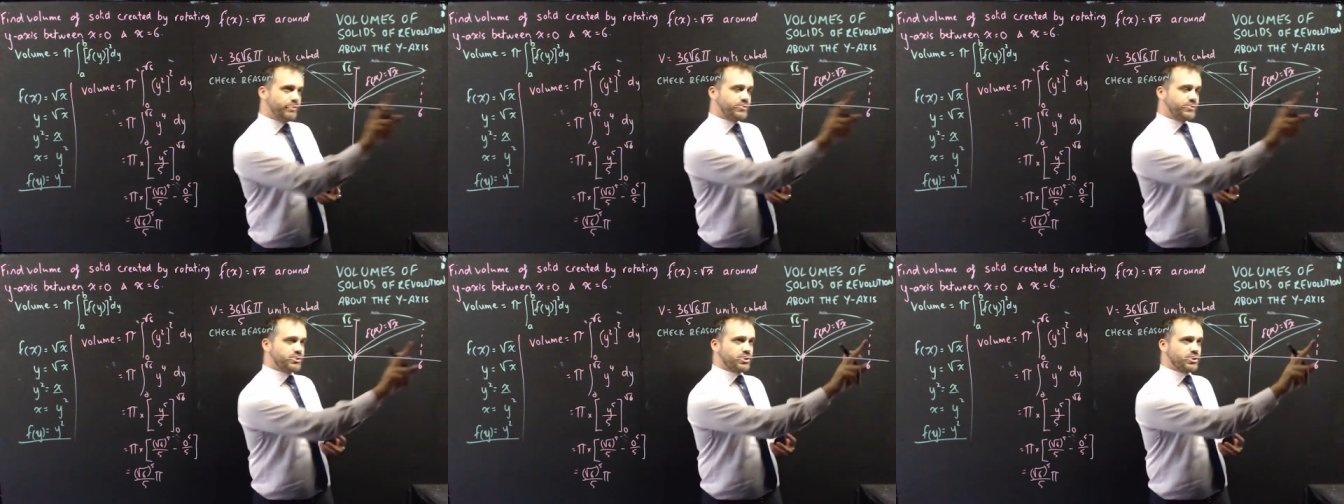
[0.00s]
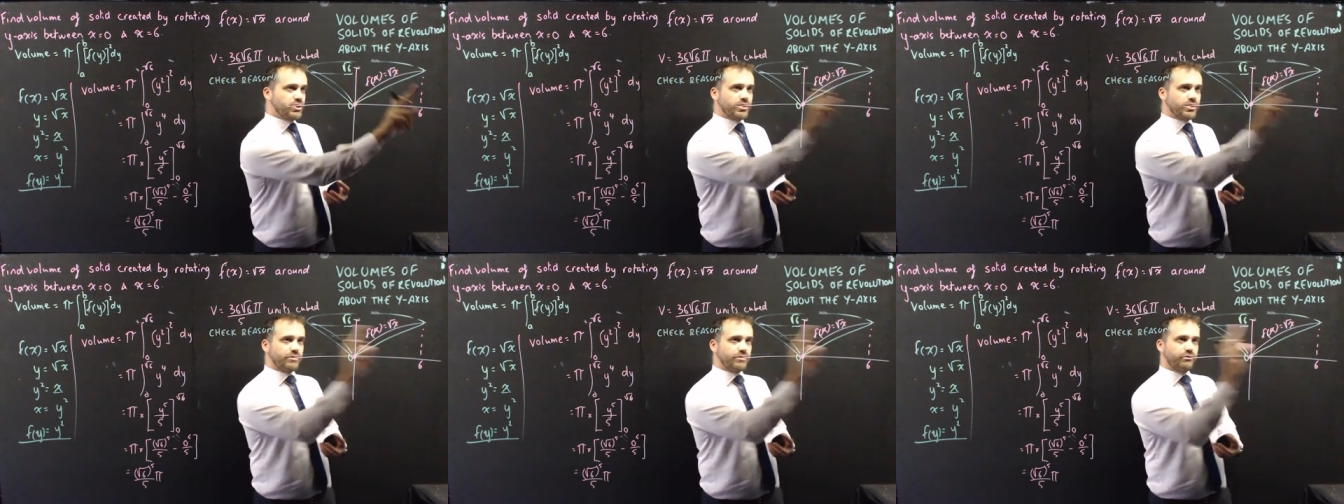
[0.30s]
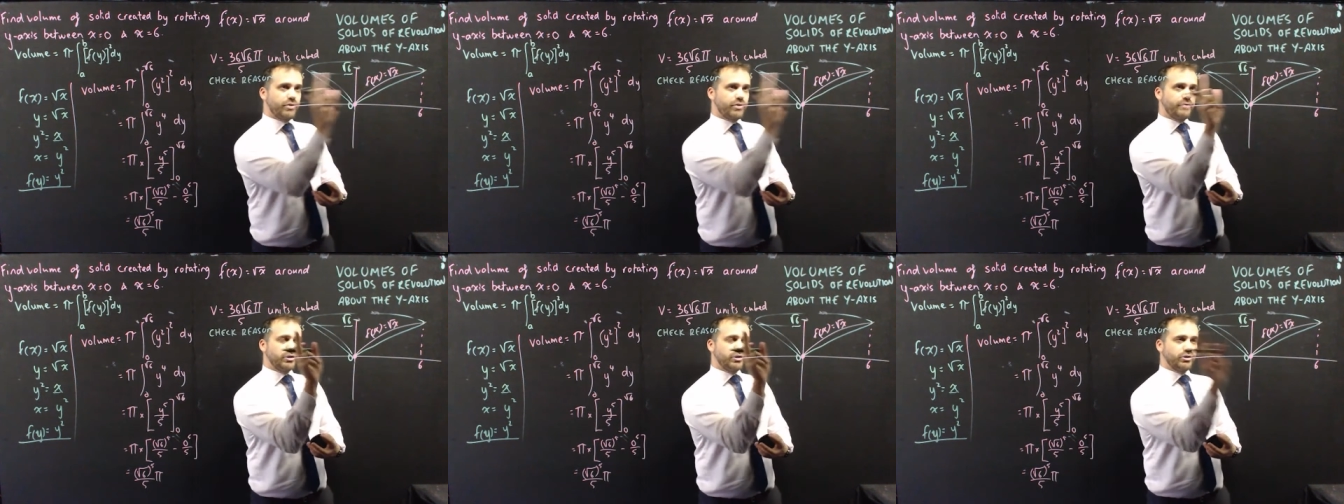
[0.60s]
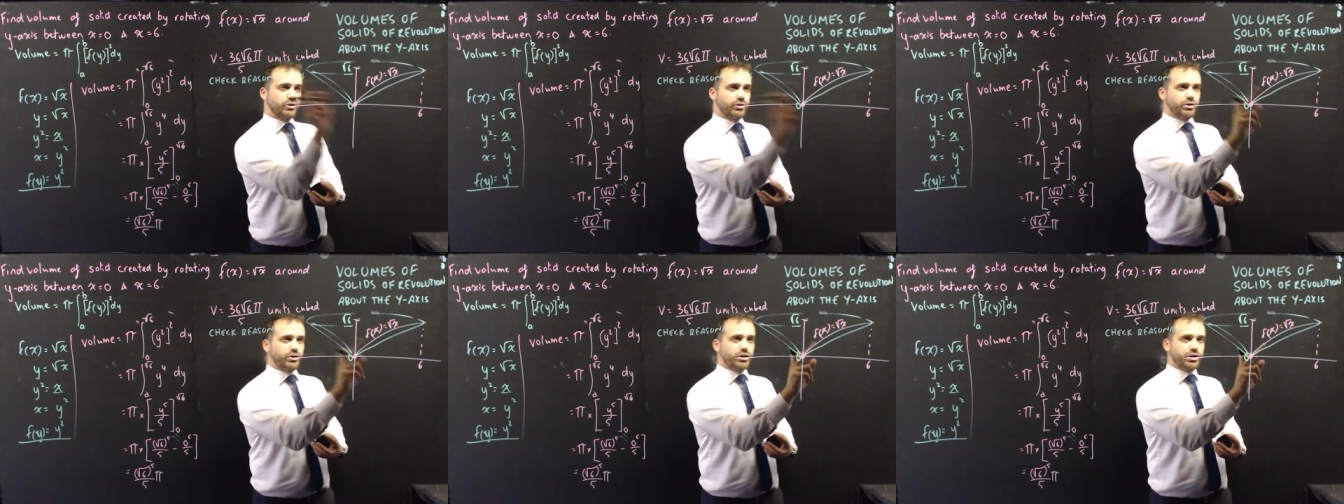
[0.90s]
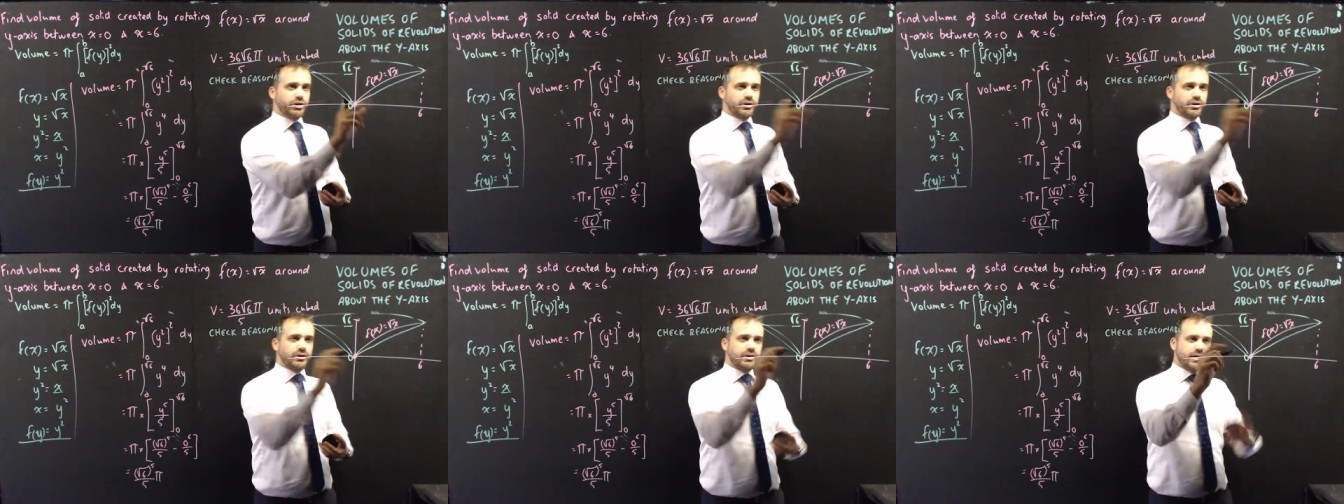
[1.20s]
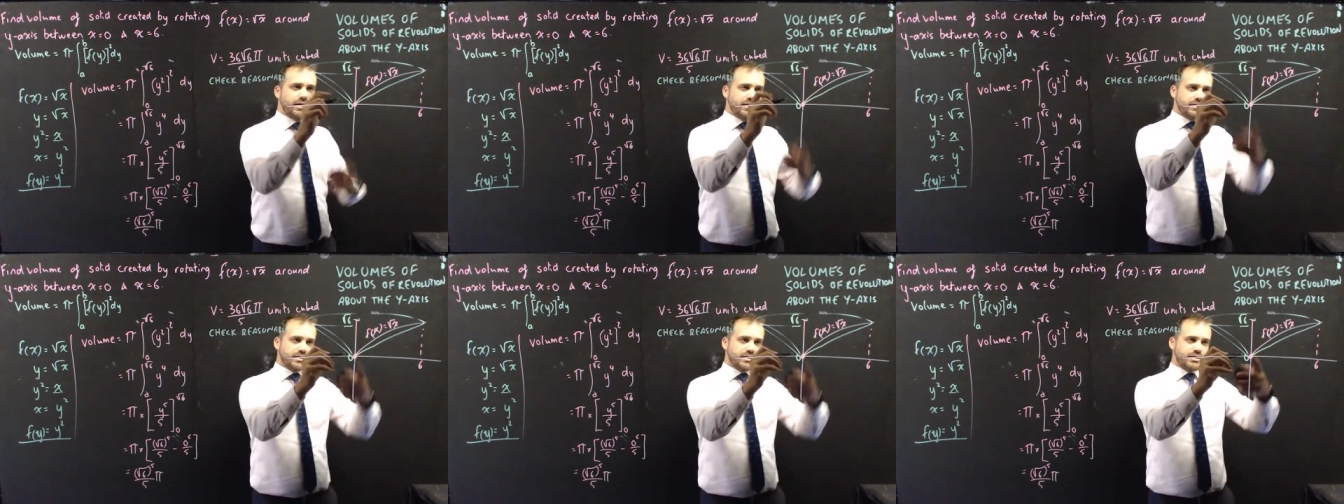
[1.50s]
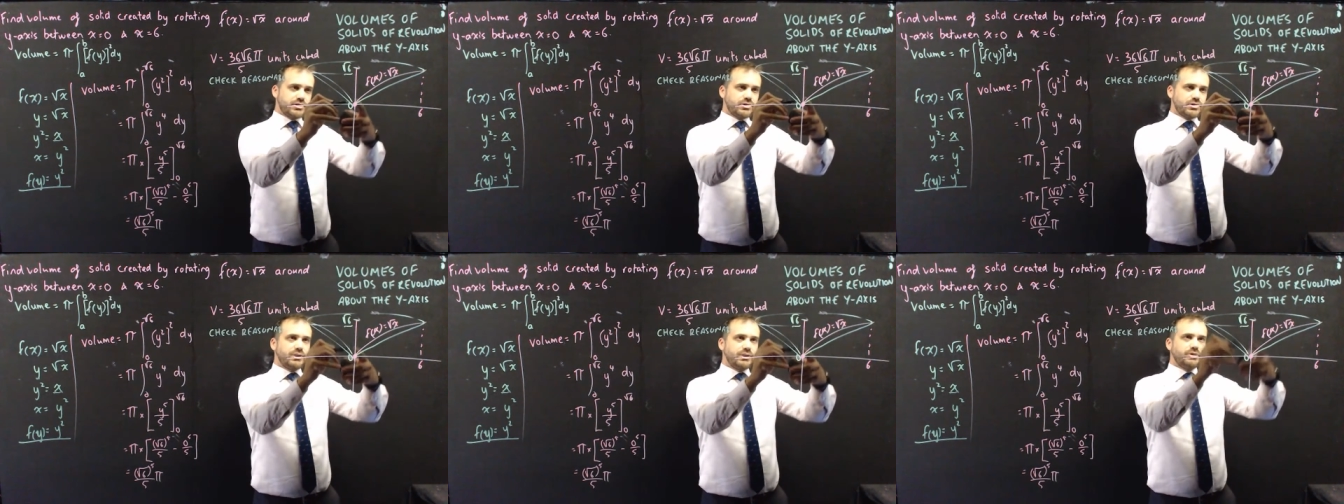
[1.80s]
of solid of revolution is
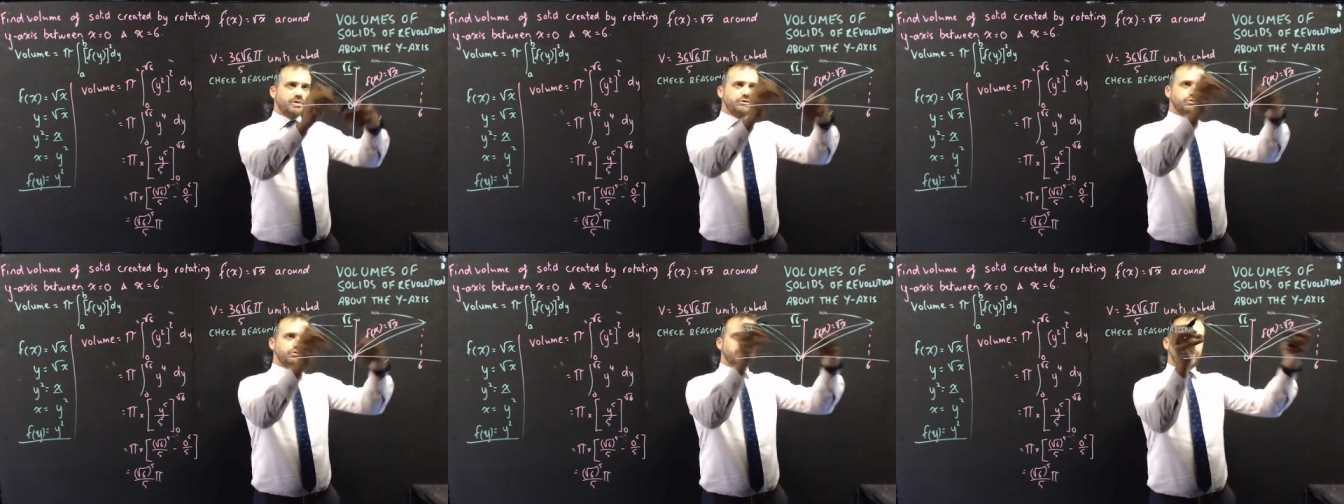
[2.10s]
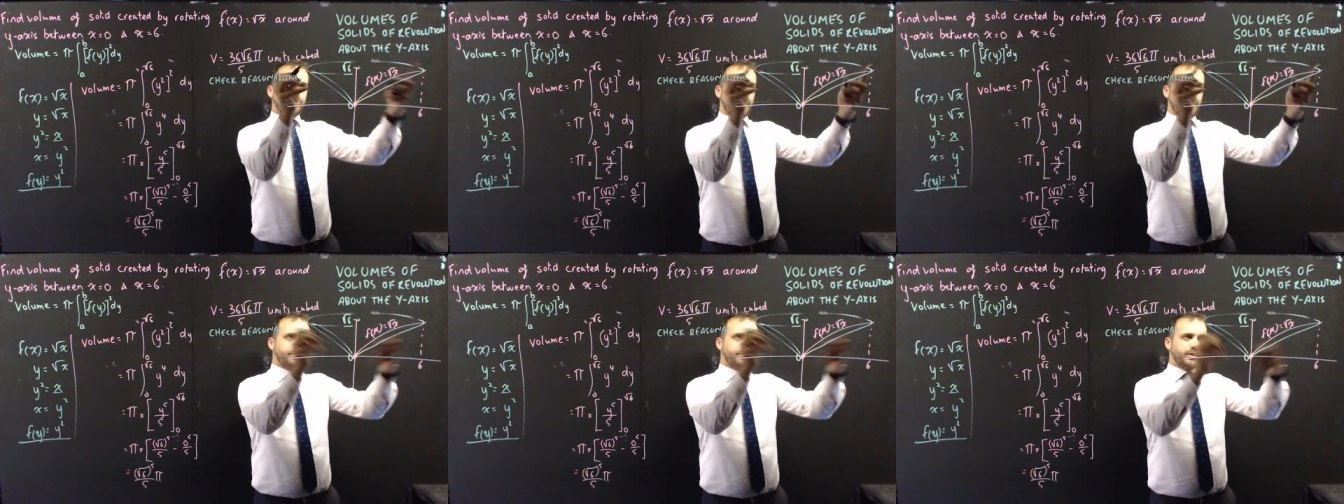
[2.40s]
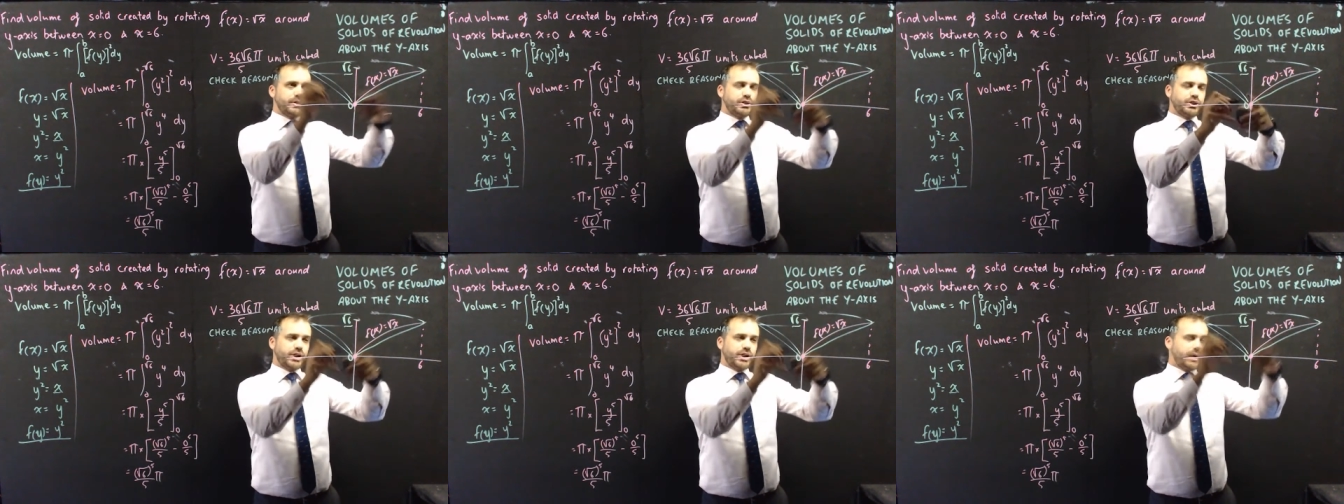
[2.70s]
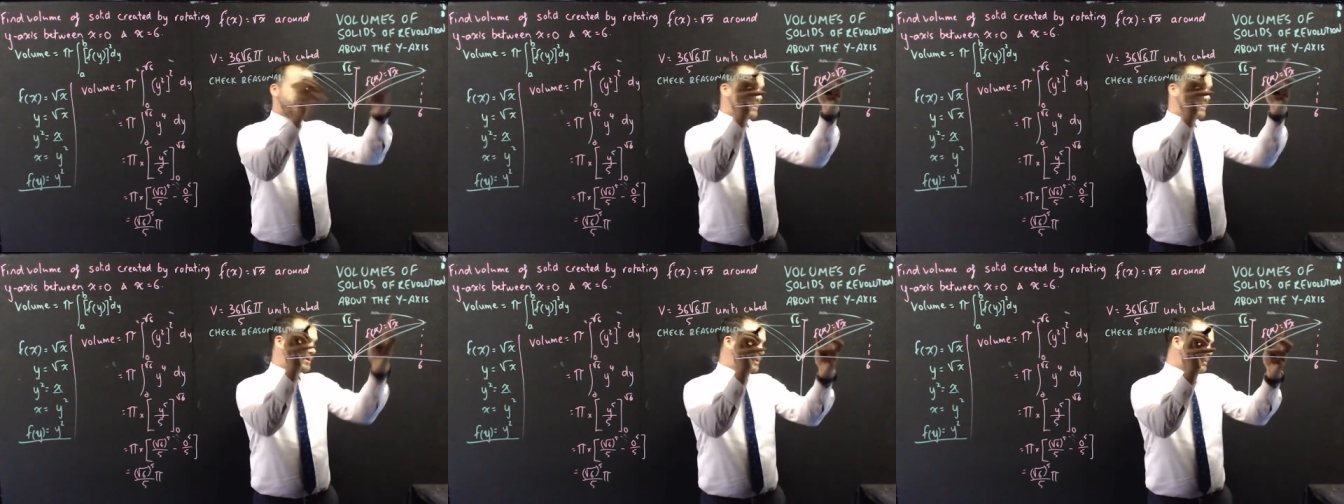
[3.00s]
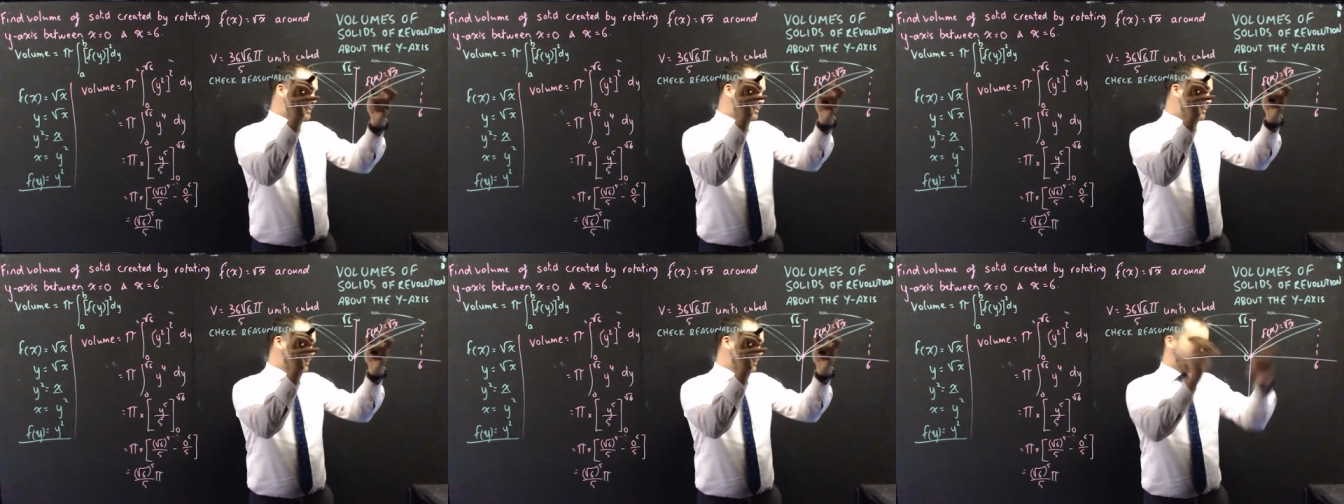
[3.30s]
this little trumpet shape here.